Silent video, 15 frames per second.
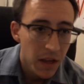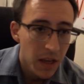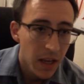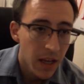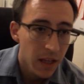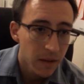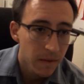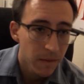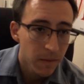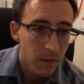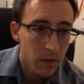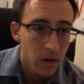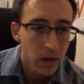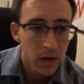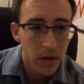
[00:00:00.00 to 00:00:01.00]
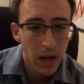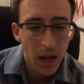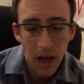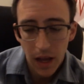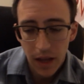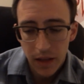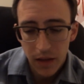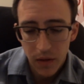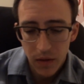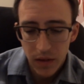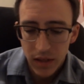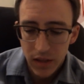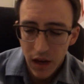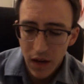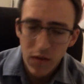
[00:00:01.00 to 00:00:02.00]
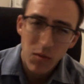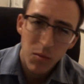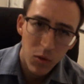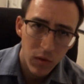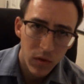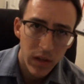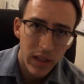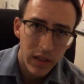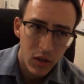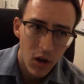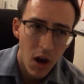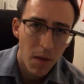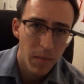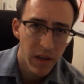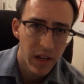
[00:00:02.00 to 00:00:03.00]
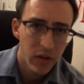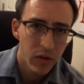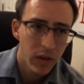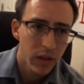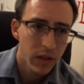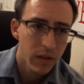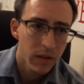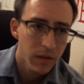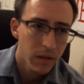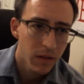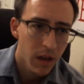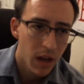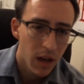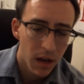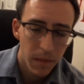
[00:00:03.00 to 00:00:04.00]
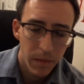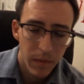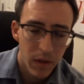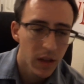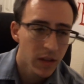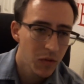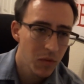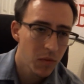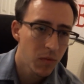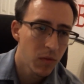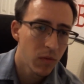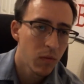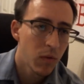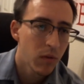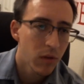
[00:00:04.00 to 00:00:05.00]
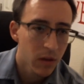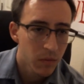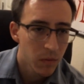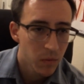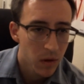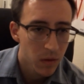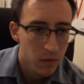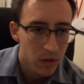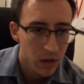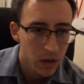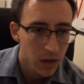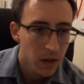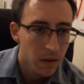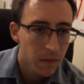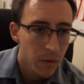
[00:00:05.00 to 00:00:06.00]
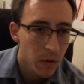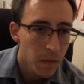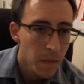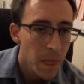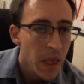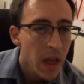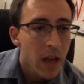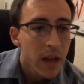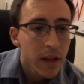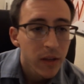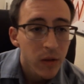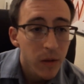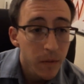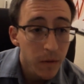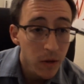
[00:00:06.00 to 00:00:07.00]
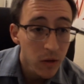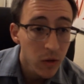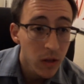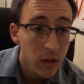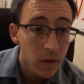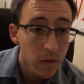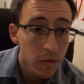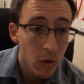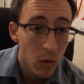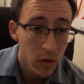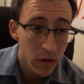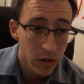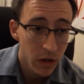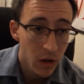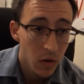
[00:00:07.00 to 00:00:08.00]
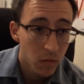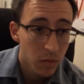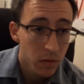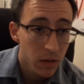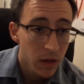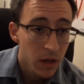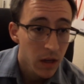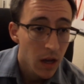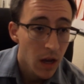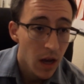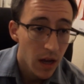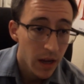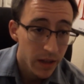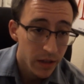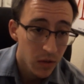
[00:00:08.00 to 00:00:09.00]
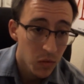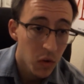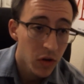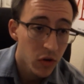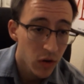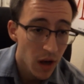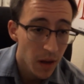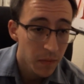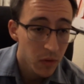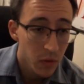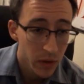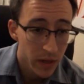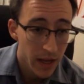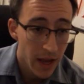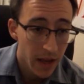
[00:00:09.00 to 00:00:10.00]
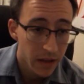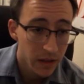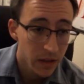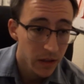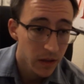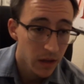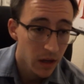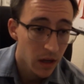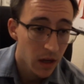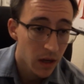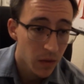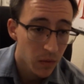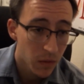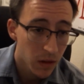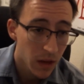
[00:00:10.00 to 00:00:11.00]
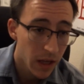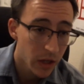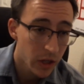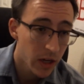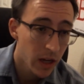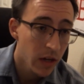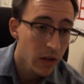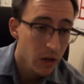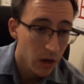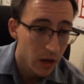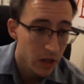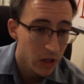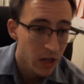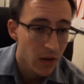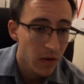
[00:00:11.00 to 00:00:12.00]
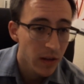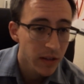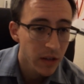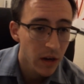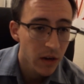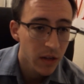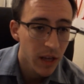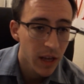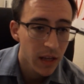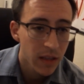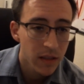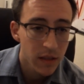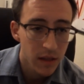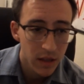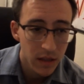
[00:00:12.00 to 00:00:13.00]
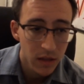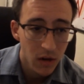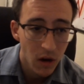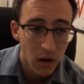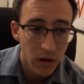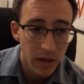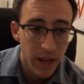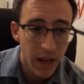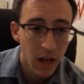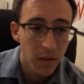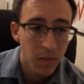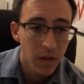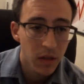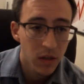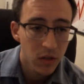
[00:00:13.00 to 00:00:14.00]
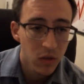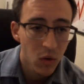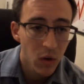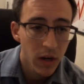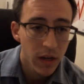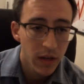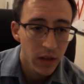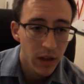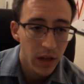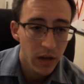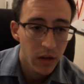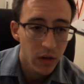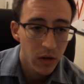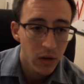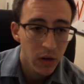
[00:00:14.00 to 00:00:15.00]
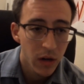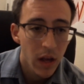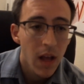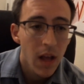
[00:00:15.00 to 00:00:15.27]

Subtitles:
It's it's not even removal. It's combat tricks. That's what we're looking out for. So the first one is Flourished Hope. It's a 1-drop quick cast light chant. Target J Resonator gains this card cannot be destroyed until end of turn.